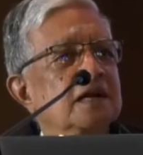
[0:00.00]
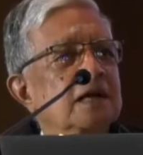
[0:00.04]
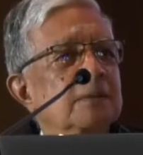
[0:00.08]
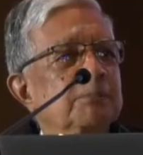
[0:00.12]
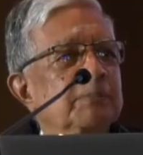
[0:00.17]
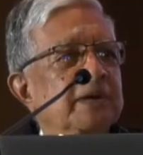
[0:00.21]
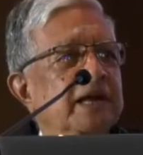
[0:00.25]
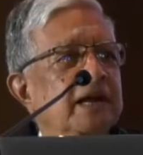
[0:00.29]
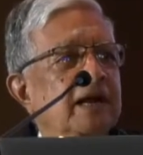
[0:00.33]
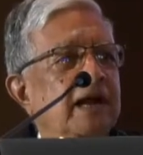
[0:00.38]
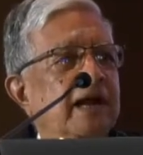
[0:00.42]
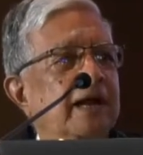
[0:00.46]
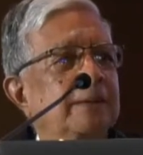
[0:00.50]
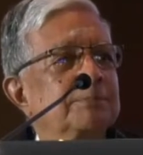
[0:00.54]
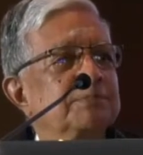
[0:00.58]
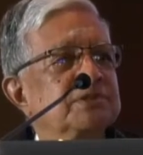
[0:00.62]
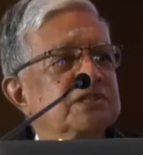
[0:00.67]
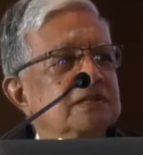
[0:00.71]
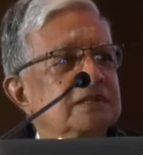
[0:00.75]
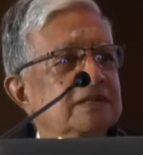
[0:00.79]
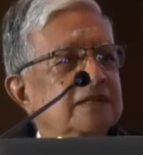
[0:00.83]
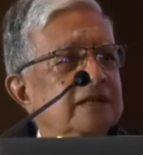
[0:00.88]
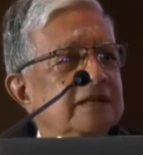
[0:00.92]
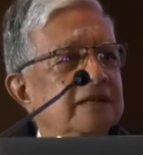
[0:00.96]
perhaps
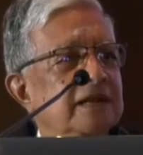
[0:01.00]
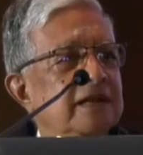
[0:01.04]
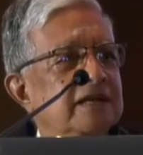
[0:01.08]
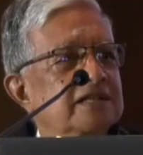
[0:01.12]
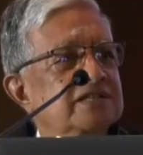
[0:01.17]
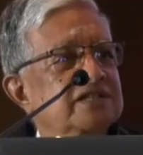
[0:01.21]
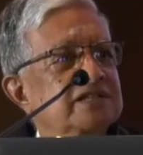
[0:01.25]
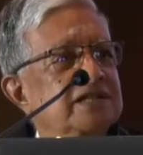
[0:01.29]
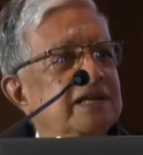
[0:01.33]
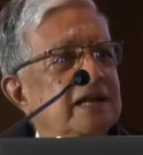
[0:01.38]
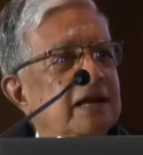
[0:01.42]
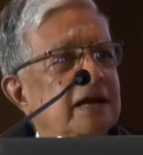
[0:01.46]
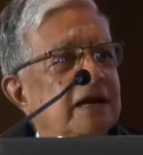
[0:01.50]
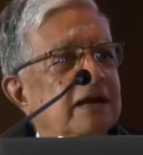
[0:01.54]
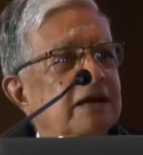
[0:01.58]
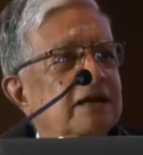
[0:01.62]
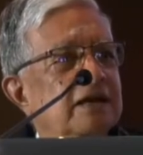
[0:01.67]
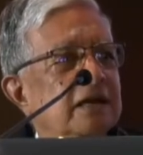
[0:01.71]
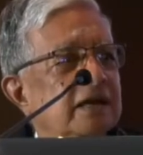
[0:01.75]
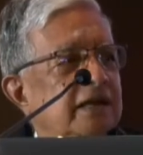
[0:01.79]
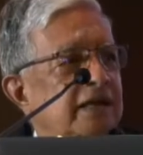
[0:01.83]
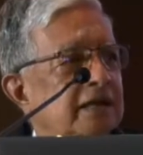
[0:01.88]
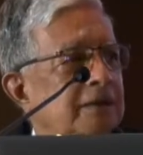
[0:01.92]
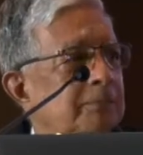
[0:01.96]
in the Asia
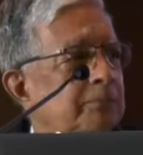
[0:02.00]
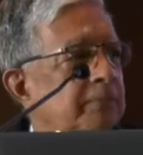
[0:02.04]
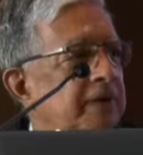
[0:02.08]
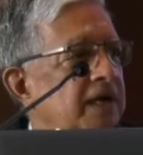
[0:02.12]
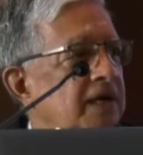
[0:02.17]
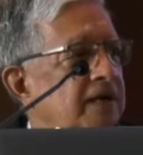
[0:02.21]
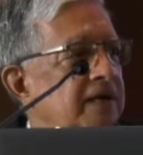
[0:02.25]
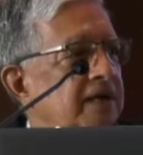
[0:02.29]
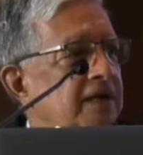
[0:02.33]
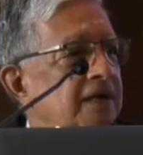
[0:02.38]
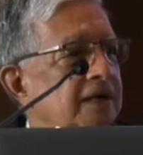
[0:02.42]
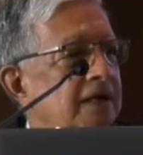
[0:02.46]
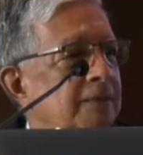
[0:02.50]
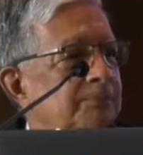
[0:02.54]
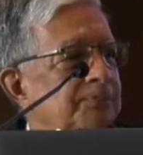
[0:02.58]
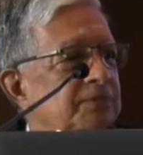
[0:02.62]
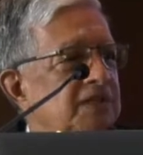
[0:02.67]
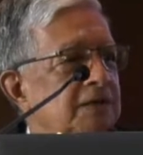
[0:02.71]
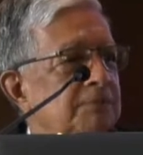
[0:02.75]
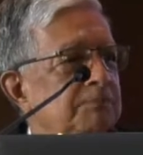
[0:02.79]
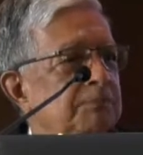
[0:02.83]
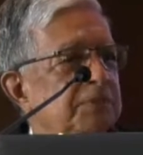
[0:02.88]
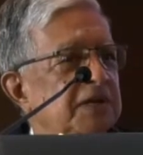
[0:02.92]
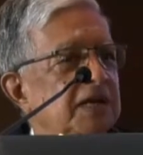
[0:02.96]
in building up
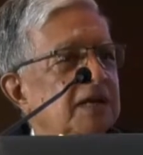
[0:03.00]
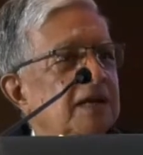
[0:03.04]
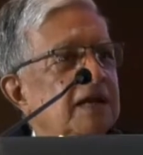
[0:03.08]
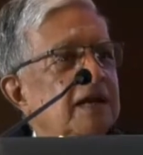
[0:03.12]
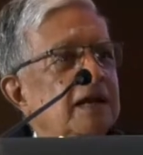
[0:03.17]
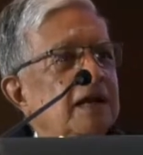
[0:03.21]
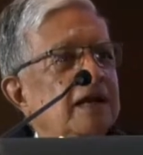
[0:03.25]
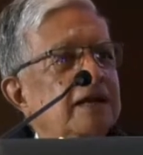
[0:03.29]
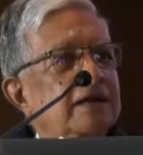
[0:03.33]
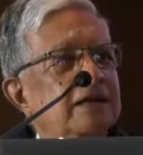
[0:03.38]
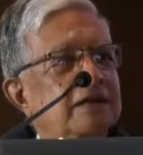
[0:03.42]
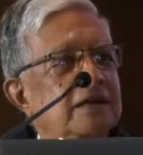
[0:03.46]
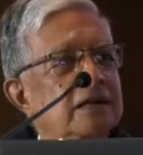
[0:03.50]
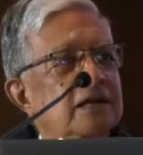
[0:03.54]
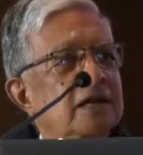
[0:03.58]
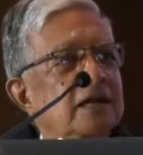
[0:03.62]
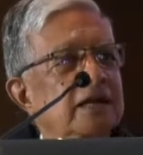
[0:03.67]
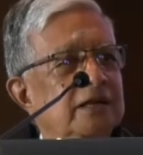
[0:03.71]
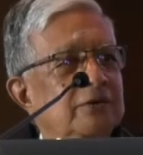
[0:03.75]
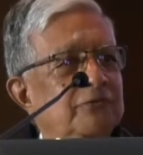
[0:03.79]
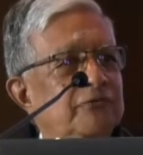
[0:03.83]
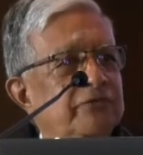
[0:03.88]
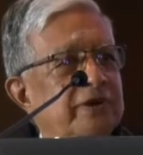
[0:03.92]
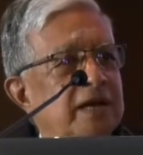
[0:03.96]
the PKI
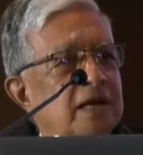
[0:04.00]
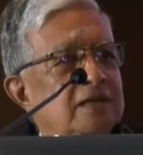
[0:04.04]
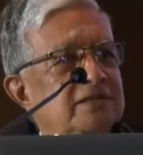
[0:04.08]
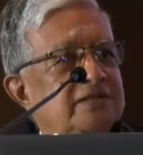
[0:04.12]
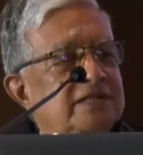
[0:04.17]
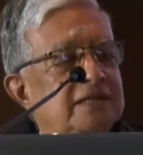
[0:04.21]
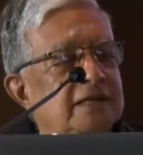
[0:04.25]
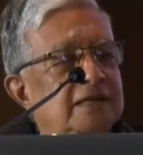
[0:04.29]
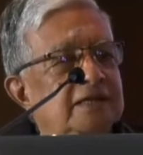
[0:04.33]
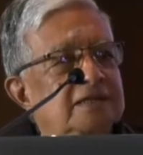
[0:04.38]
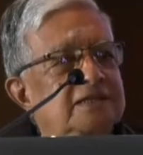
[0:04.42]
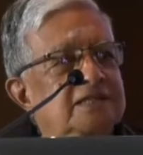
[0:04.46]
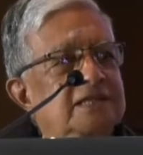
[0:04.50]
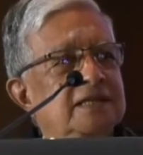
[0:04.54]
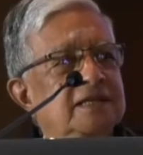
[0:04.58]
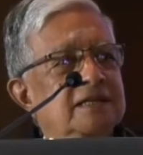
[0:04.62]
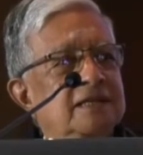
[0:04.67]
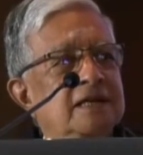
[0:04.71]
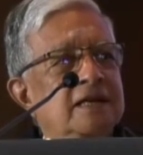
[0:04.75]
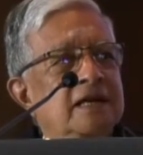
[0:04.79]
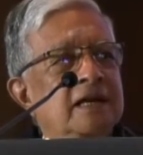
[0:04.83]
infrastructure.